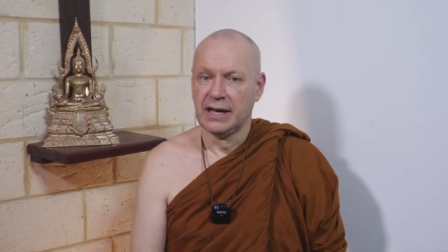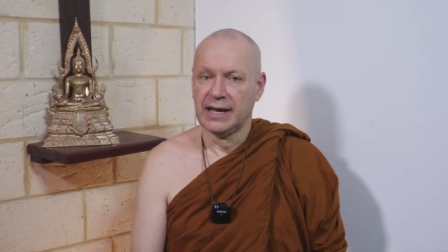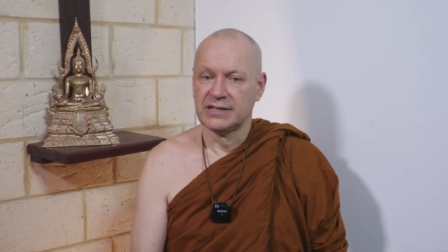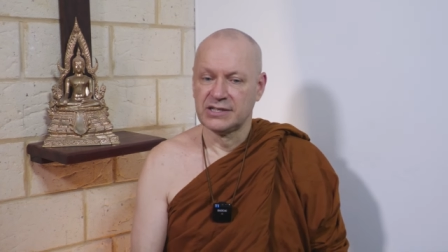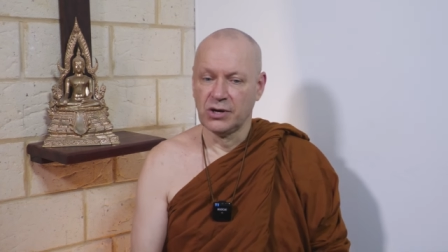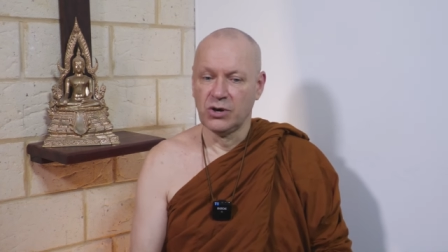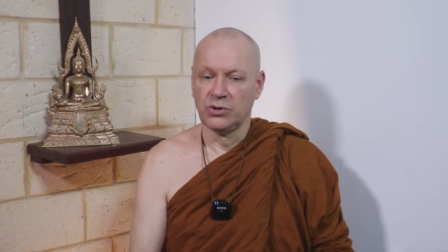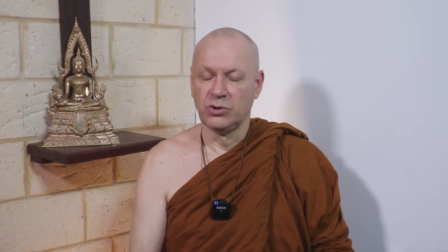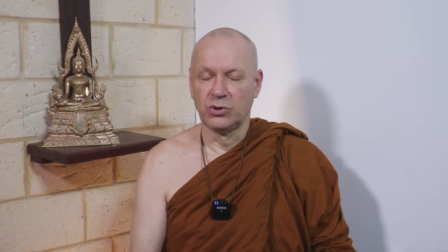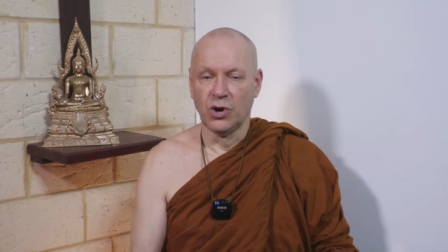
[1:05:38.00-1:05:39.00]
And so
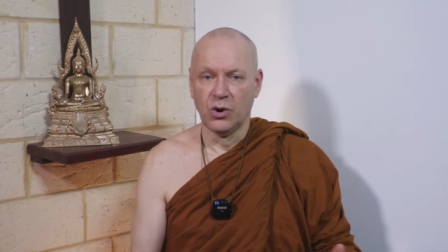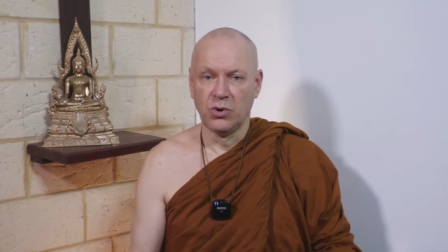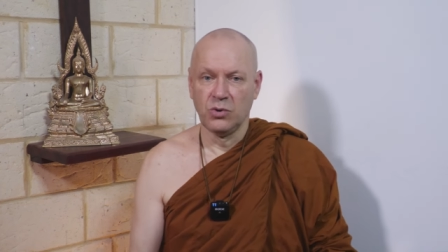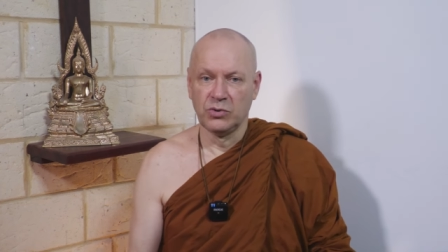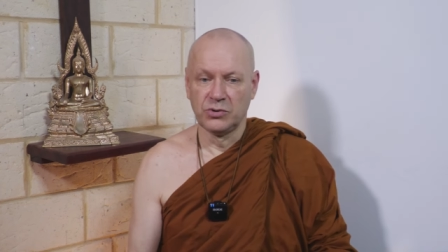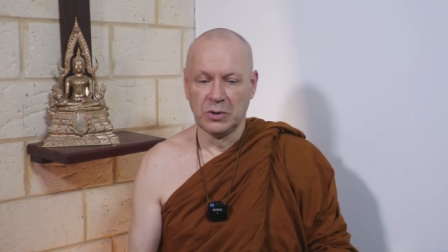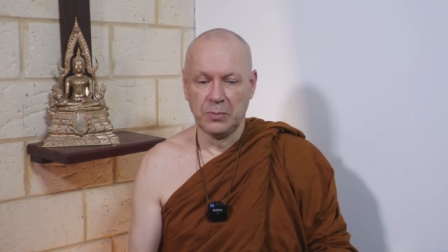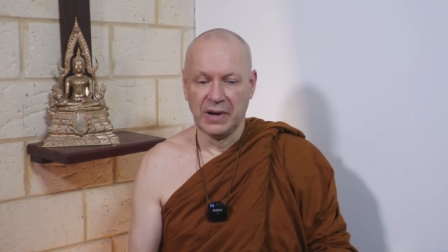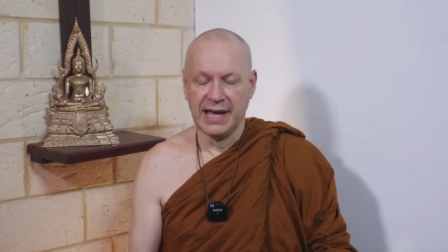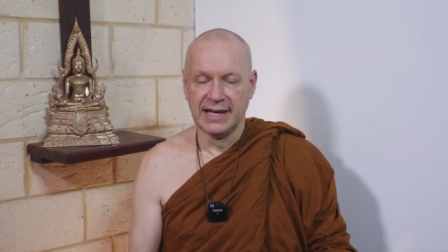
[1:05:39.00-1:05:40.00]
you go to a
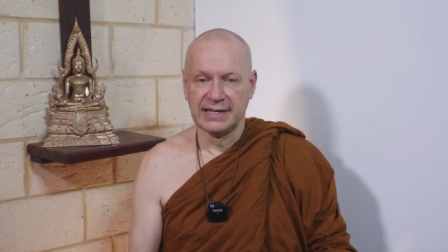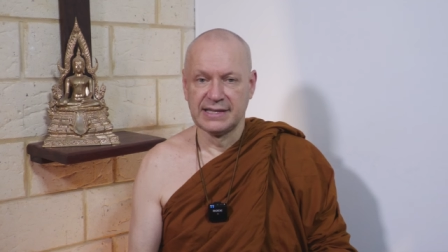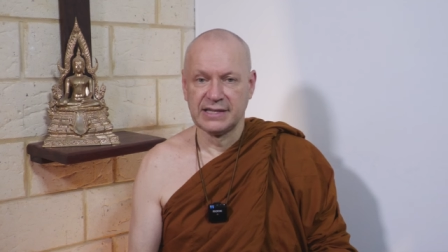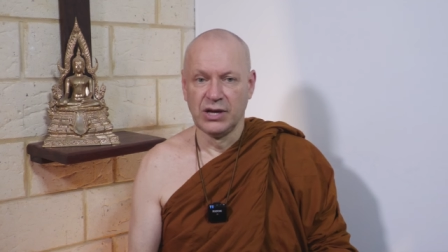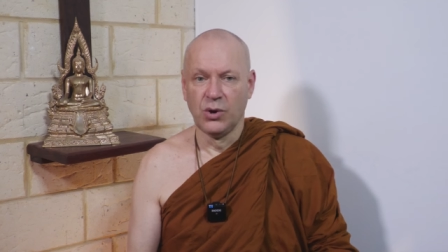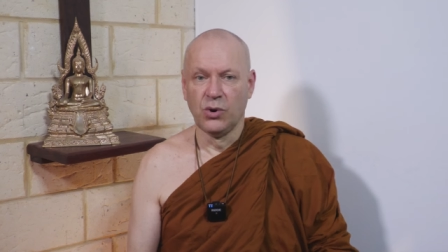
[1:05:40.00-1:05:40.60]
place,